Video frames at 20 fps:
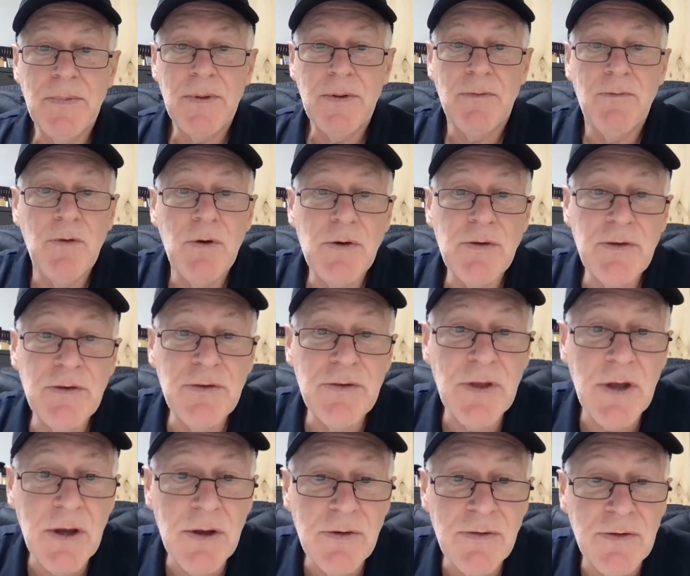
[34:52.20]
versus
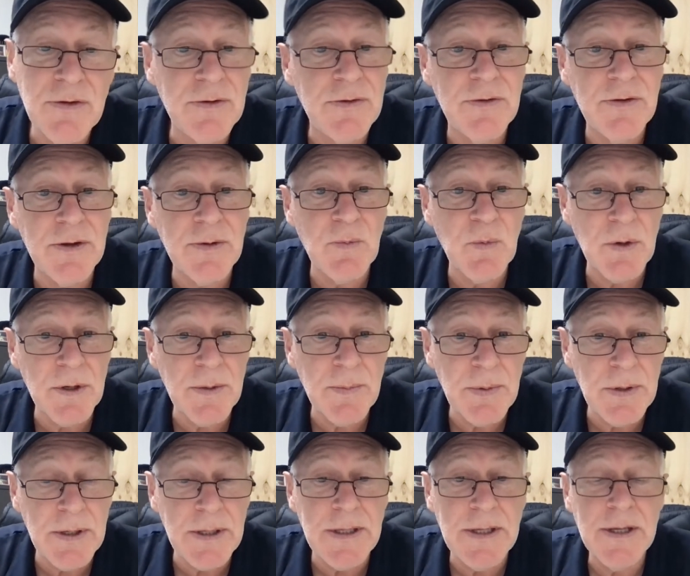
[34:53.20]
those that want to
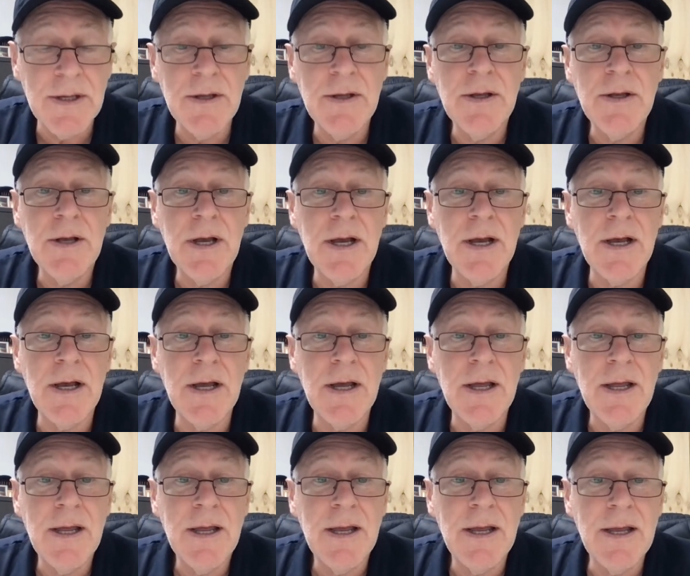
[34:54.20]
be
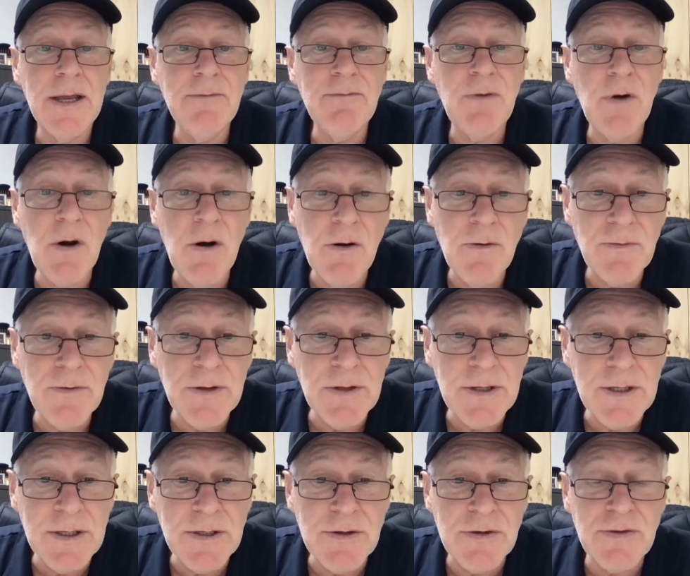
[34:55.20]
involved
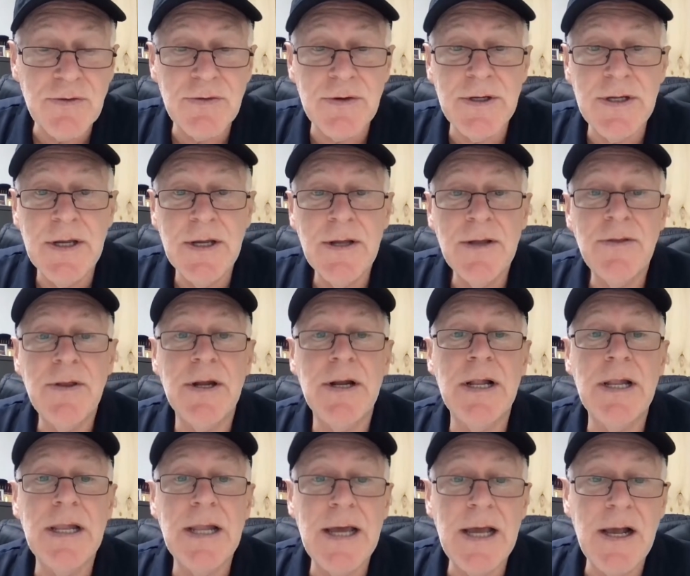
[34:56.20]
in the industry that
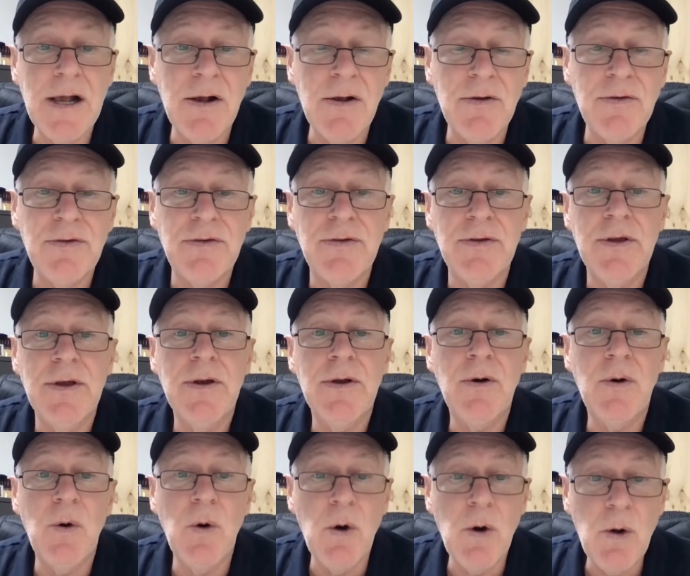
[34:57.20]
allows
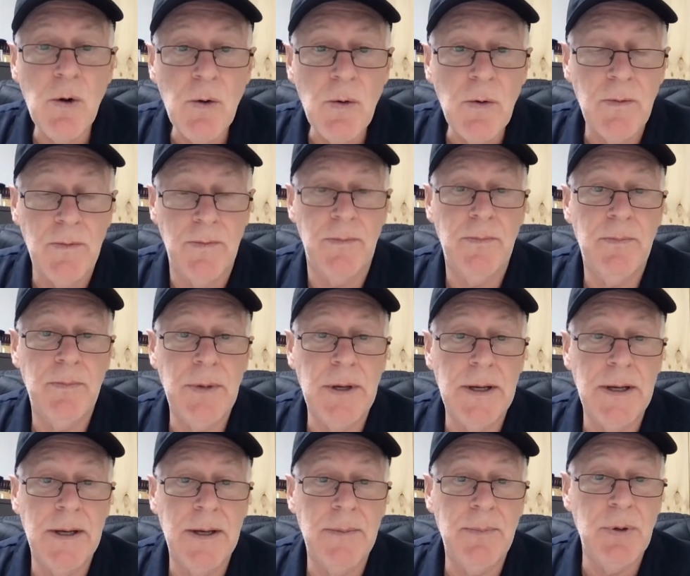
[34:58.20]
all
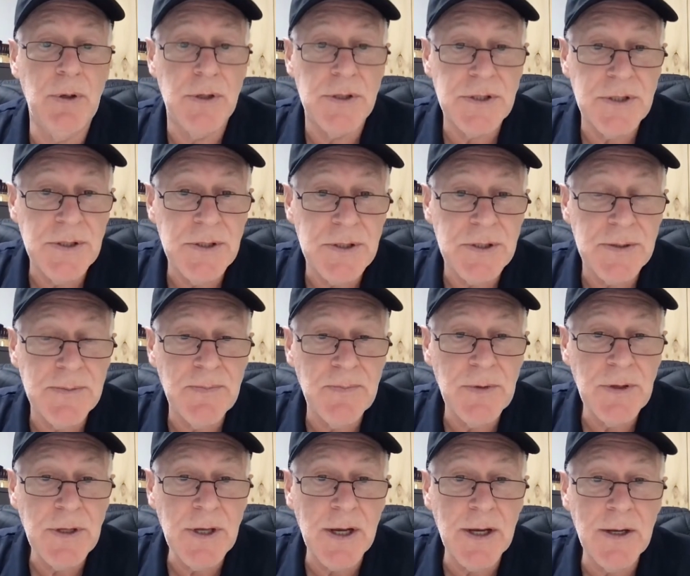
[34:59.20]
persons,
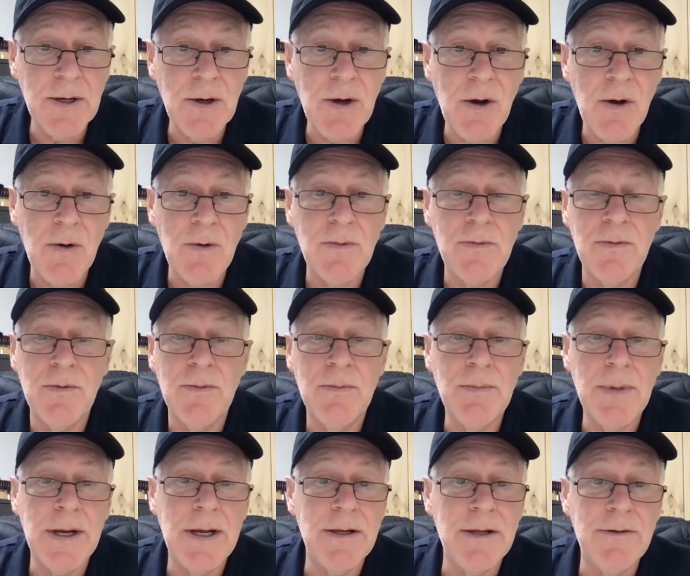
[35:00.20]
young and old,
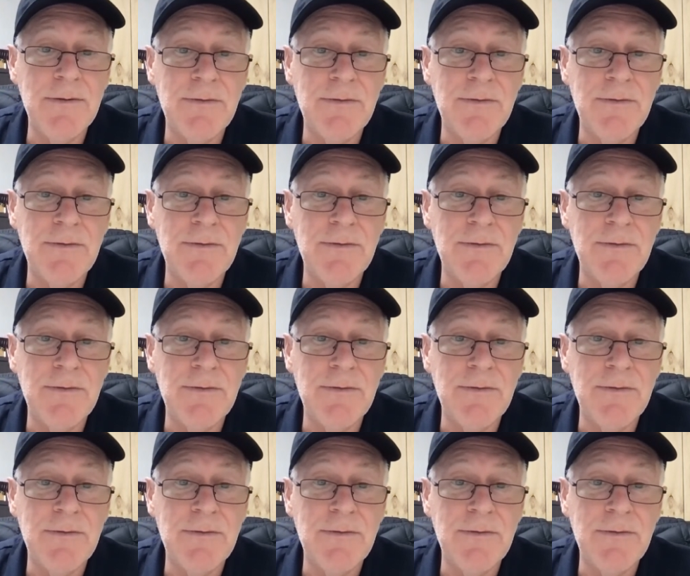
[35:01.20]
male and